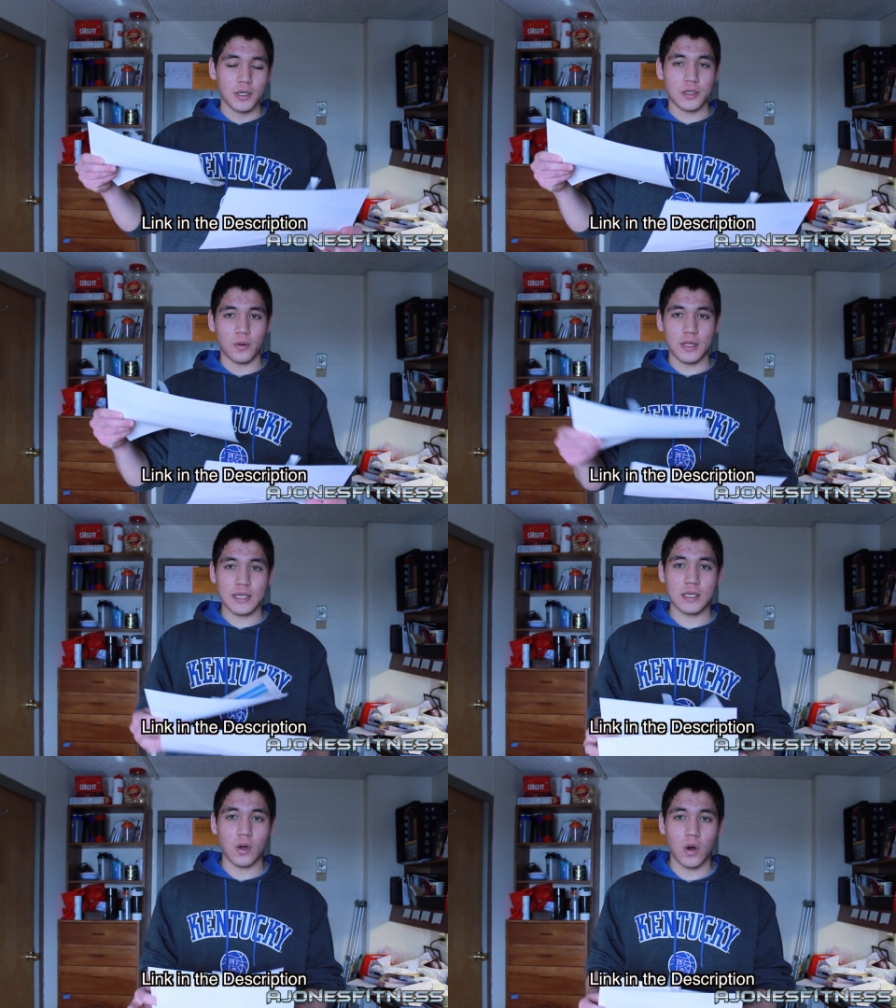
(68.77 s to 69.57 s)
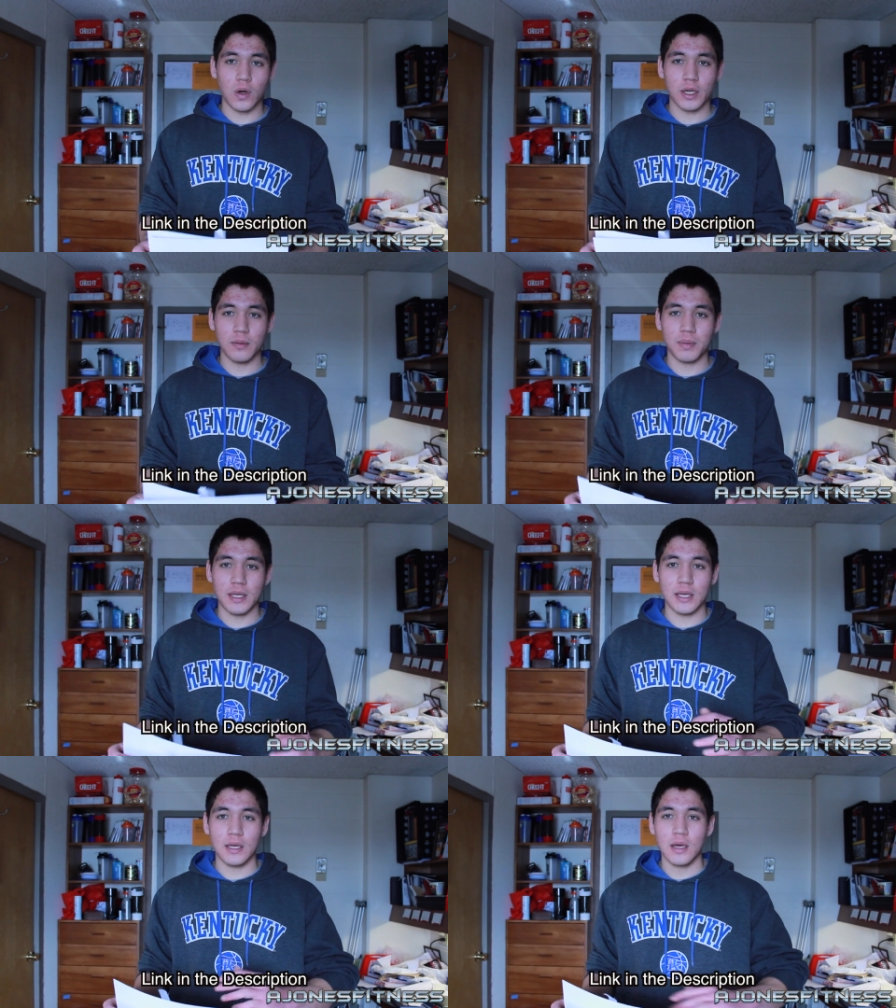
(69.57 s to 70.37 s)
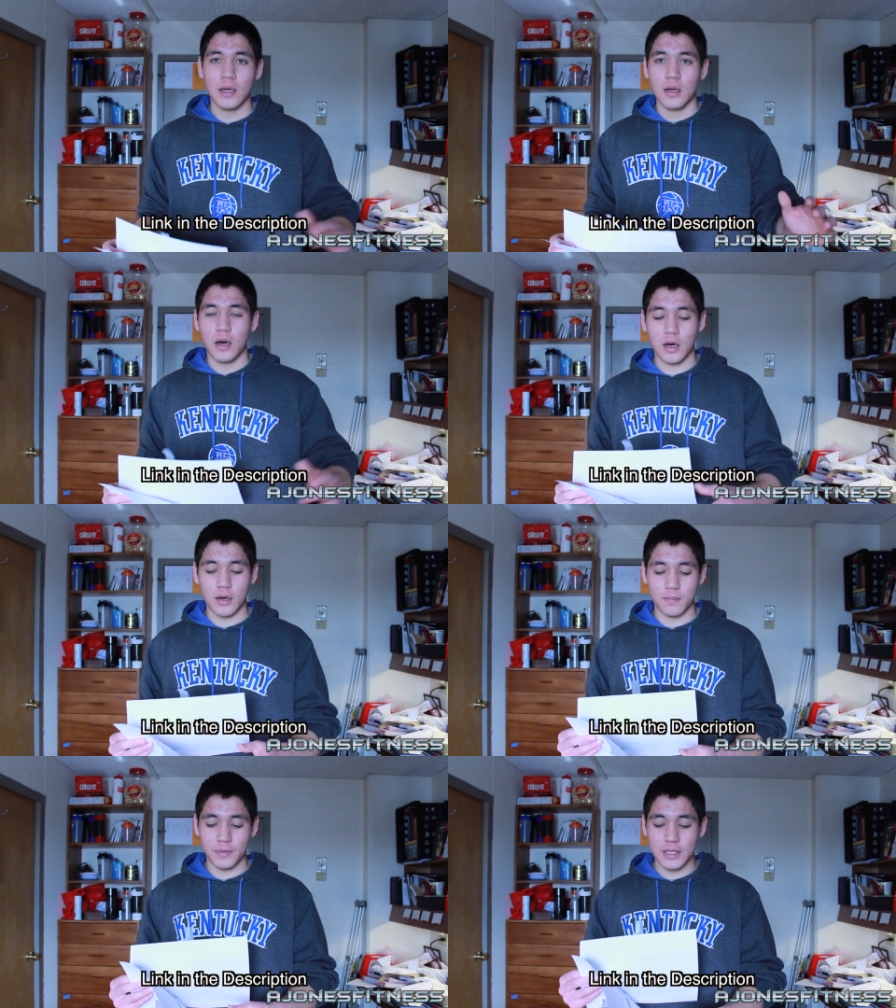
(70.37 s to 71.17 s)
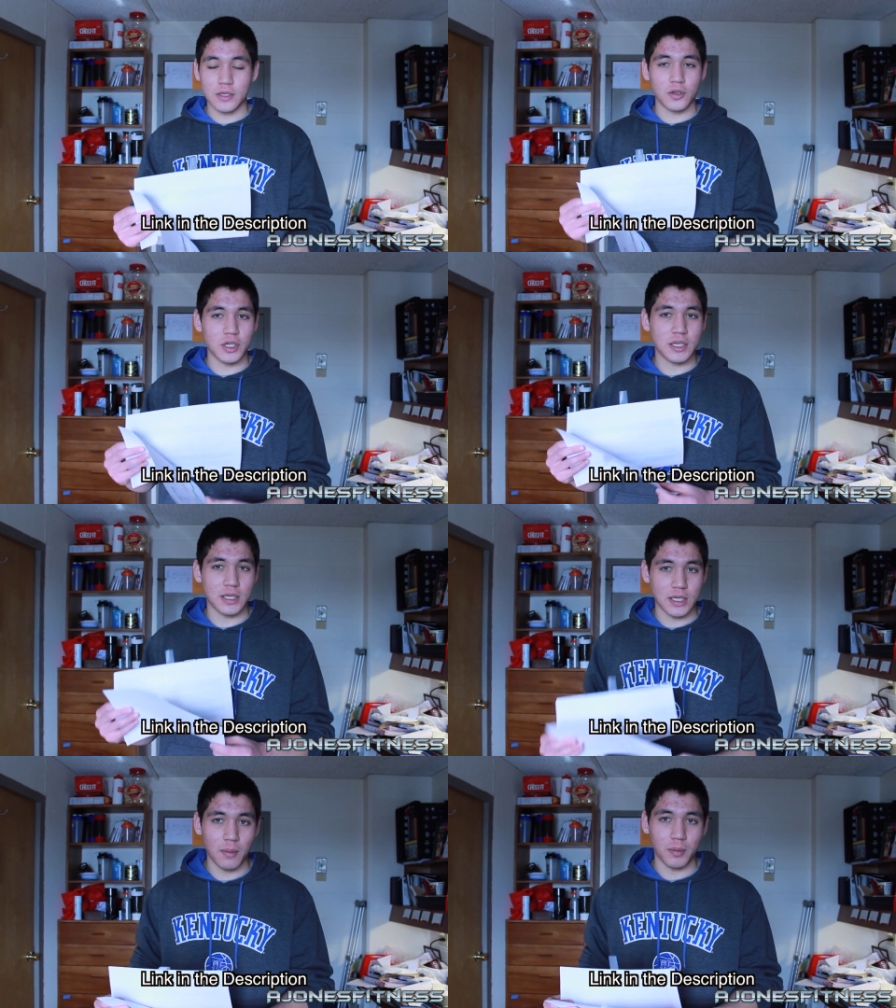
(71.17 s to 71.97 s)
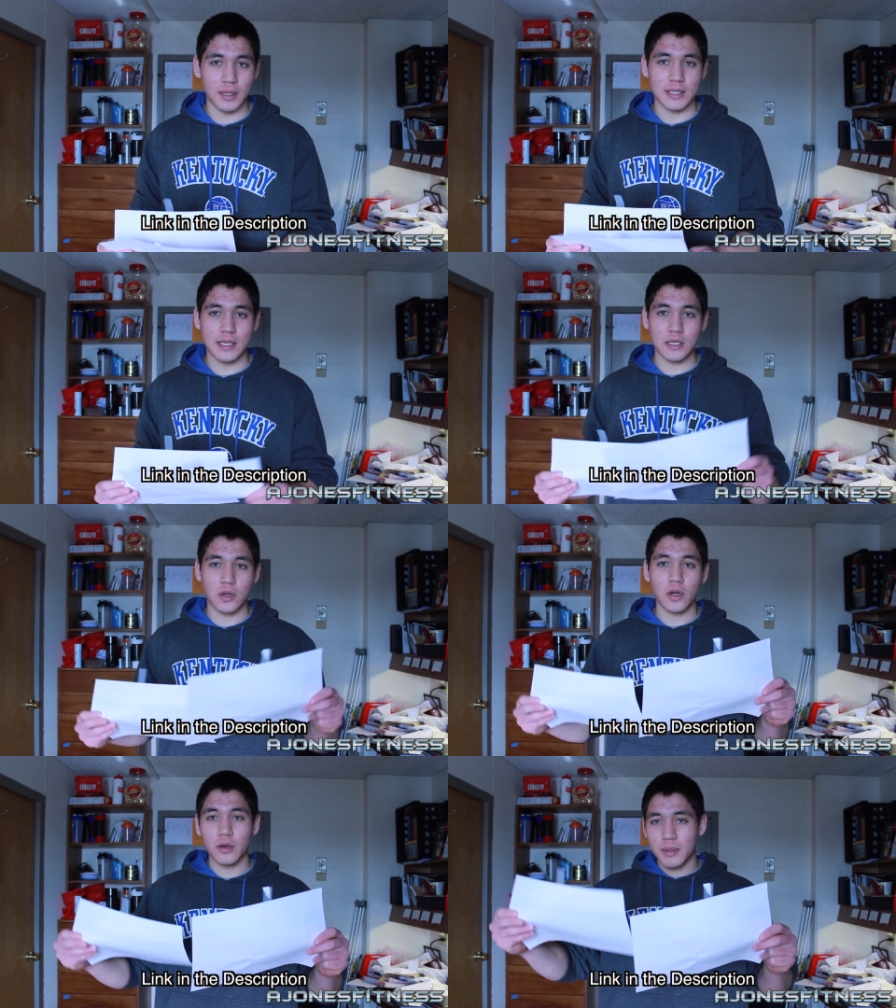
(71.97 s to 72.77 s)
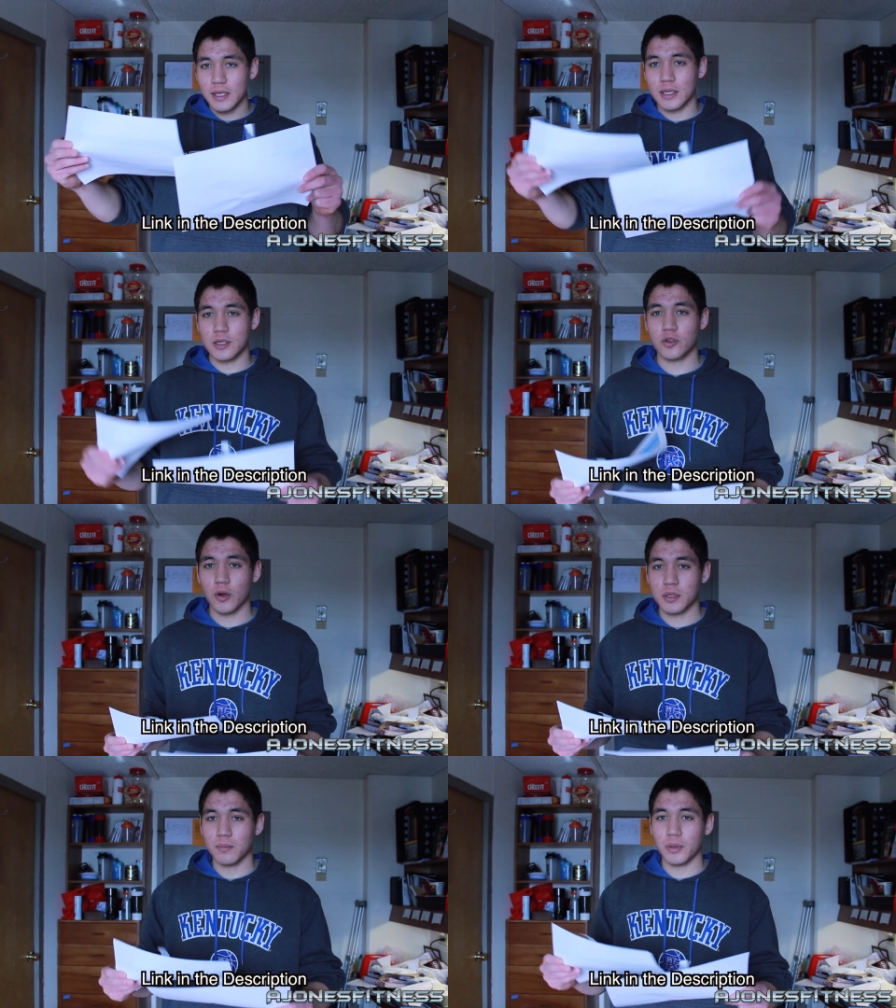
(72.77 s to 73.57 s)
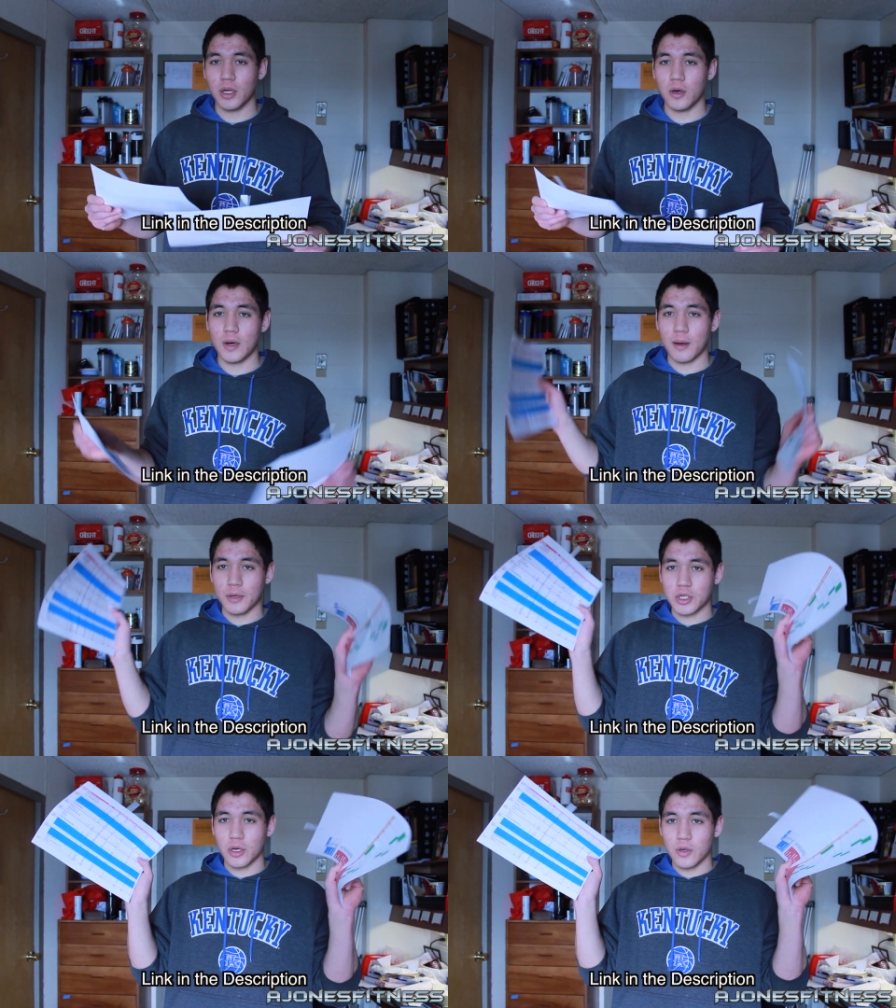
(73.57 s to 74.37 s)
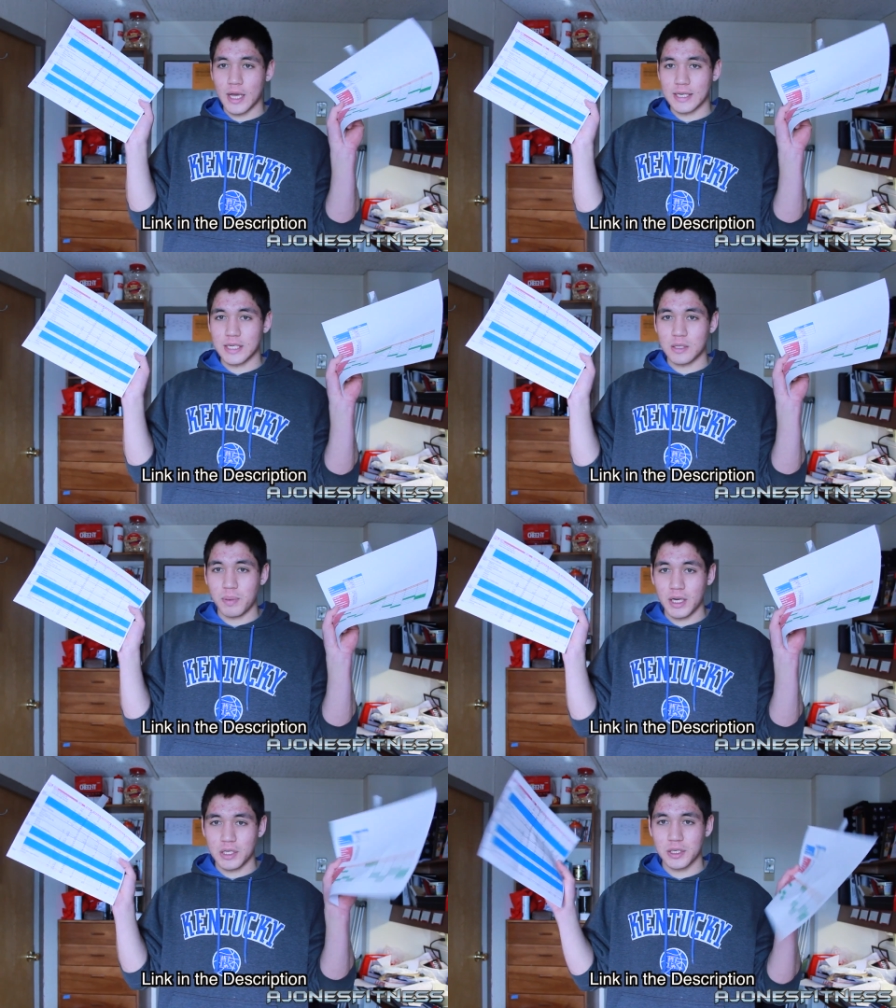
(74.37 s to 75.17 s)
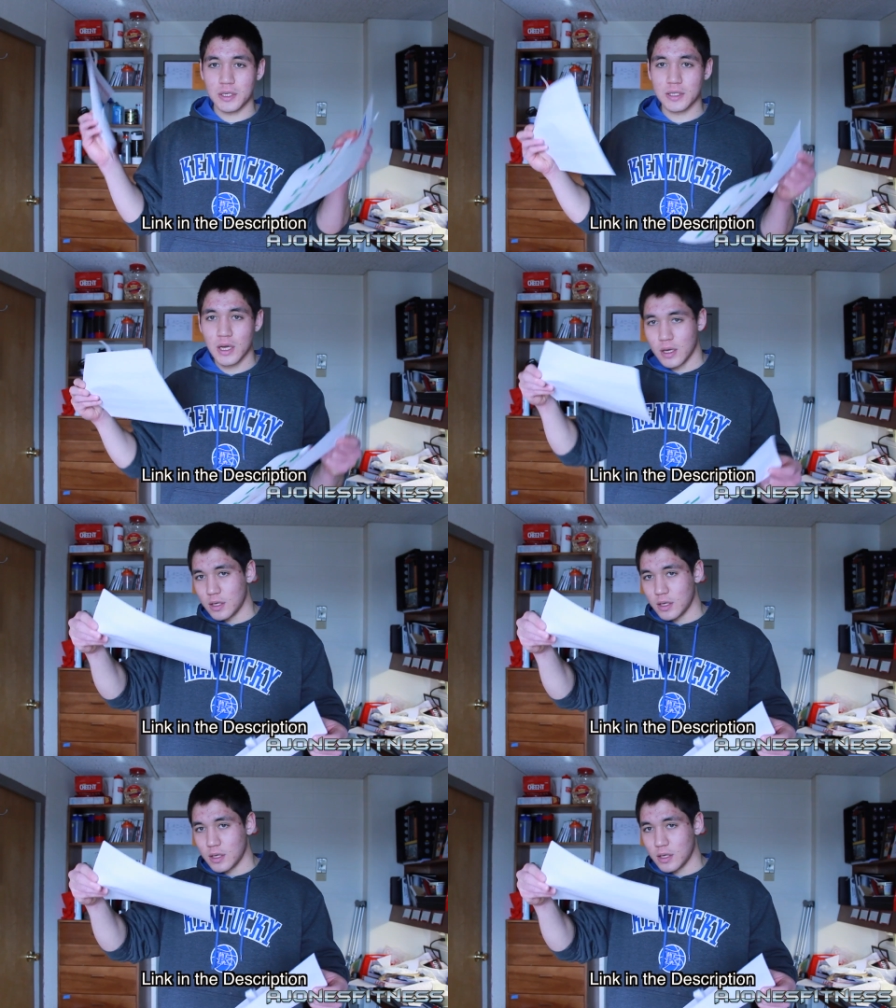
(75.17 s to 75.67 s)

So this is all going to be, um, these are just the supplements. This is all going to be in the description below. I'm going to show you guys these pictures.